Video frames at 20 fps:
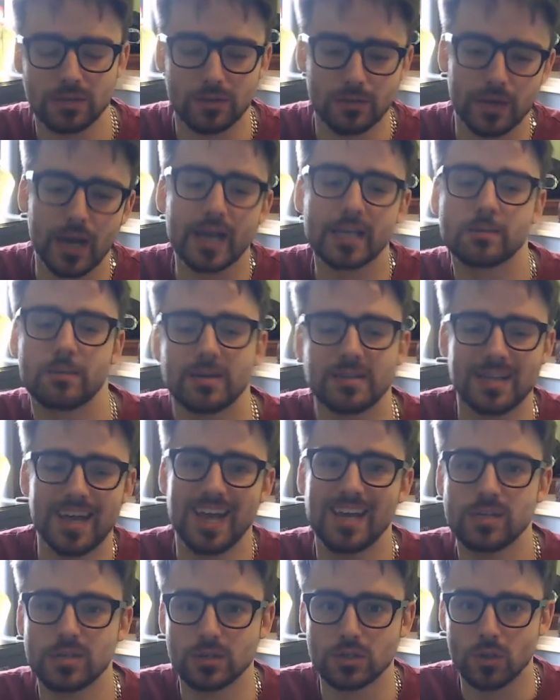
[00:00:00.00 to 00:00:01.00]
There are
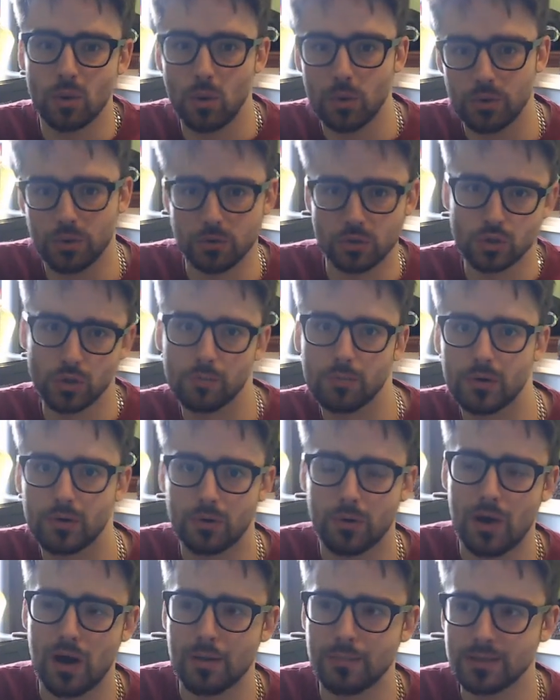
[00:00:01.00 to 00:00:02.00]
expectations on your job
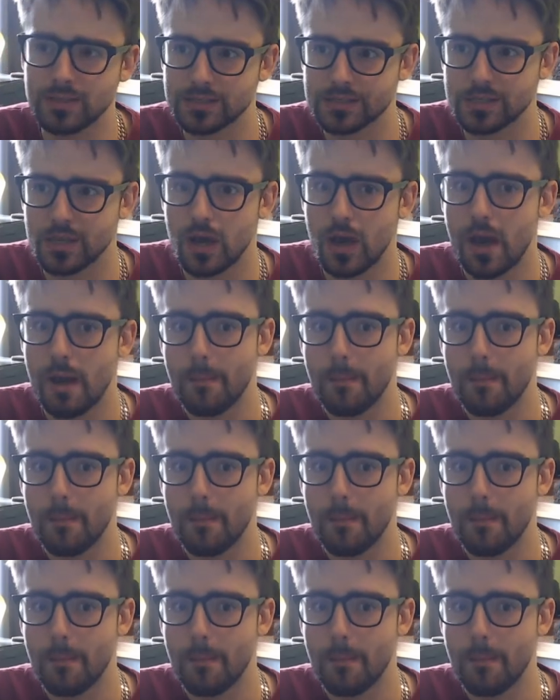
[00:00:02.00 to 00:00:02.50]
requirements,